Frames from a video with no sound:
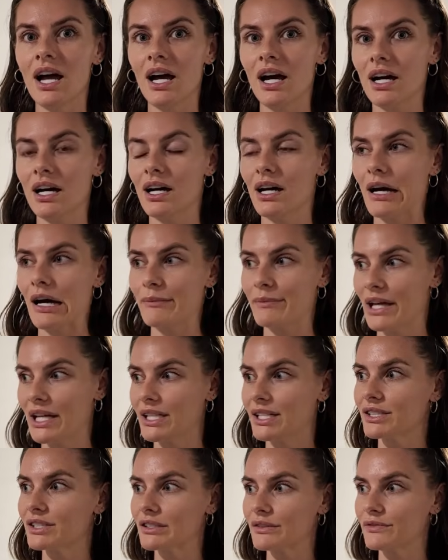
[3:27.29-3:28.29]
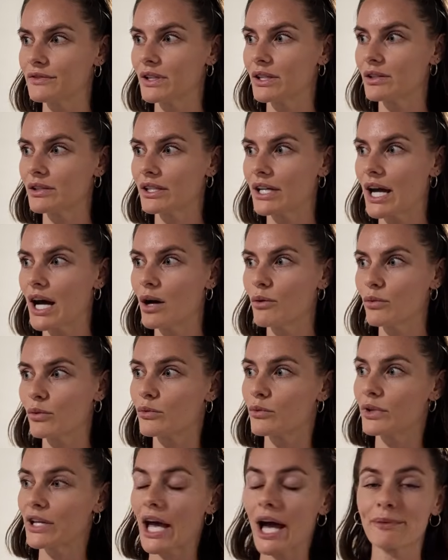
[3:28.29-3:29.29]
I managed to figure it out
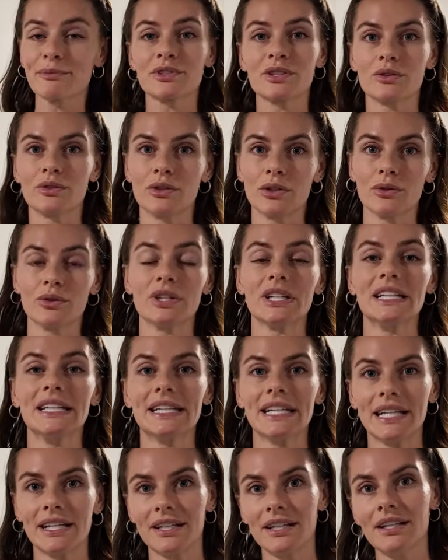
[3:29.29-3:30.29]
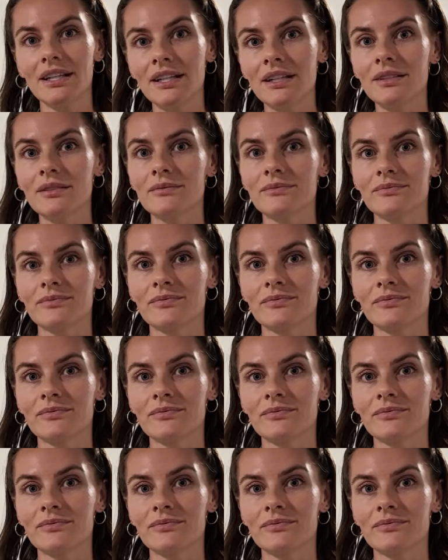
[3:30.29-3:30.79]
when we absolutely needed it.